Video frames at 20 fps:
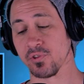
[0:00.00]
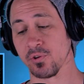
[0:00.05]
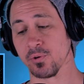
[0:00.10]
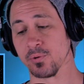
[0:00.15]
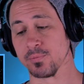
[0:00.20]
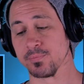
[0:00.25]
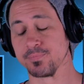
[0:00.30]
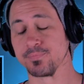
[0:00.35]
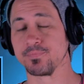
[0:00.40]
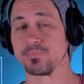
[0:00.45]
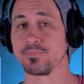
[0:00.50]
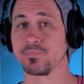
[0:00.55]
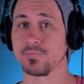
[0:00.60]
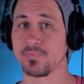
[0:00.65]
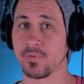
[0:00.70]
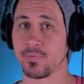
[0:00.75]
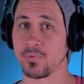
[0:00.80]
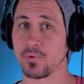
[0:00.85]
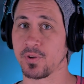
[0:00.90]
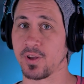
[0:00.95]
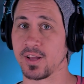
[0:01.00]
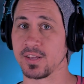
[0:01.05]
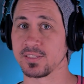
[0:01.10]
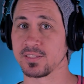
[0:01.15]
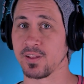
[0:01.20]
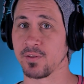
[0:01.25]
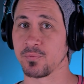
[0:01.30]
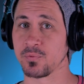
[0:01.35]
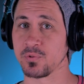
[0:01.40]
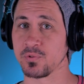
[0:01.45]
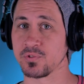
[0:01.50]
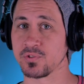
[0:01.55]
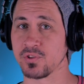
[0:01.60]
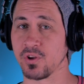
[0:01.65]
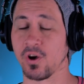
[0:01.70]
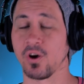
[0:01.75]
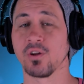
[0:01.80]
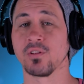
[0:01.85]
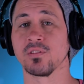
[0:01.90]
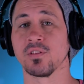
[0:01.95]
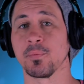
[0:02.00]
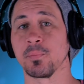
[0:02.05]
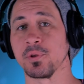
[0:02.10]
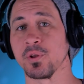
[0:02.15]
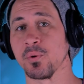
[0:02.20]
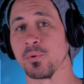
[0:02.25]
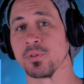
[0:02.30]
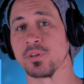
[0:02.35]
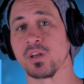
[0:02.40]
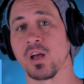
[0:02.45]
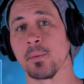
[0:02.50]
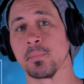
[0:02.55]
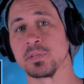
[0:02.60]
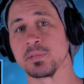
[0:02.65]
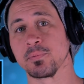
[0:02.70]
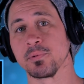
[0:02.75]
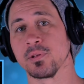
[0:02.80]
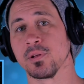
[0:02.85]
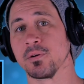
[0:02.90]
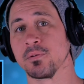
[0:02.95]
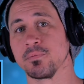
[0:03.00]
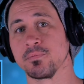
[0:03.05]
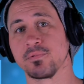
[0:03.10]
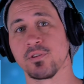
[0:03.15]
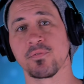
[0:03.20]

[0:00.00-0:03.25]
So if you guys love what you saw, let me know in the comments below.